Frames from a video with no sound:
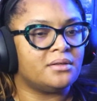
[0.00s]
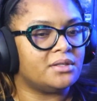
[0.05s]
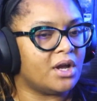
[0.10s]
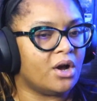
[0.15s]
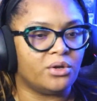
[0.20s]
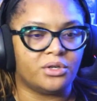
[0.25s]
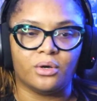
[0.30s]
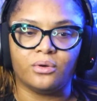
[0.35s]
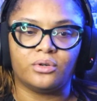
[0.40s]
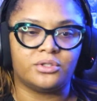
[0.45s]

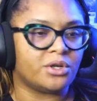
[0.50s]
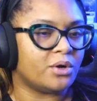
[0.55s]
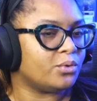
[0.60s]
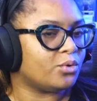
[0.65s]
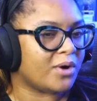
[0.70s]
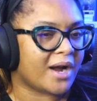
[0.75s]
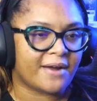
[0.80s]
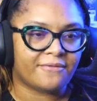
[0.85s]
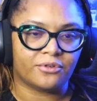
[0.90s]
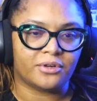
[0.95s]
No, don't
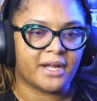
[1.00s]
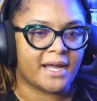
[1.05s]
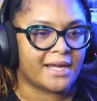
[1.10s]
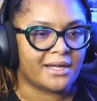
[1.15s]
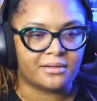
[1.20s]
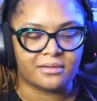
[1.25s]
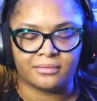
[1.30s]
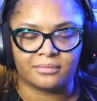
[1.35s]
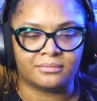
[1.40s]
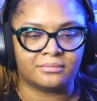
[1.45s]
cry for
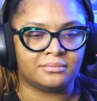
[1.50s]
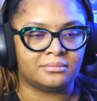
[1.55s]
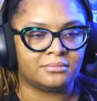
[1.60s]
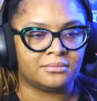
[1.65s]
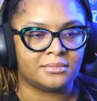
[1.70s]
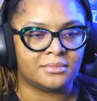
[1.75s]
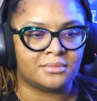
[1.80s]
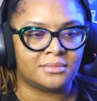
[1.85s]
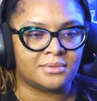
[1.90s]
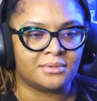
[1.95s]
Nate.
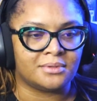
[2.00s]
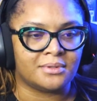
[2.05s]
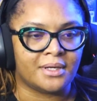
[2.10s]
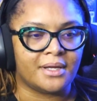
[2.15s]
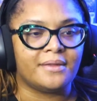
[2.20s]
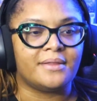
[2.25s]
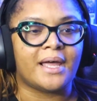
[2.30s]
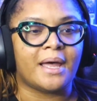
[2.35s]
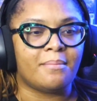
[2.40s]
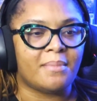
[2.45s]

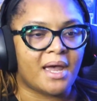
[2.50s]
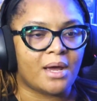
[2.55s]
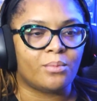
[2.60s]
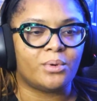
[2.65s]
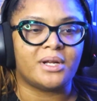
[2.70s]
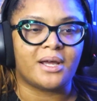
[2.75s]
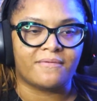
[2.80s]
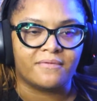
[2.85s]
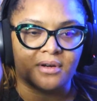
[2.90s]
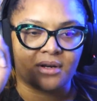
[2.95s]
That man would
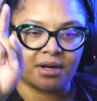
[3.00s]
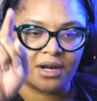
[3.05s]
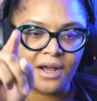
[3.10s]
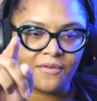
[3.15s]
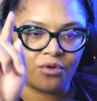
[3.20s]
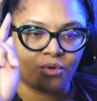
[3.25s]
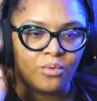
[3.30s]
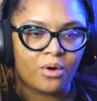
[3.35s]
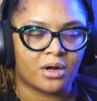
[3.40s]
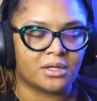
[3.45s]
have
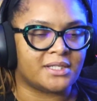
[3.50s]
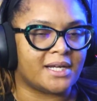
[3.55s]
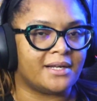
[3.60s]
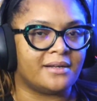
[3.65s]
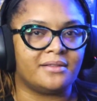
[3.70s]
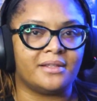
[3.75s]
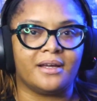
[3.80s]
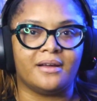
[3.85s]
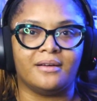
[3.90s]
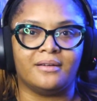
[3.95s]
never walked out
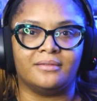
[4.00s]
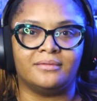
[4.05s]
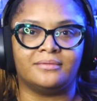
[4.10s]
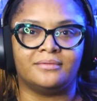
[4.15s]
of there.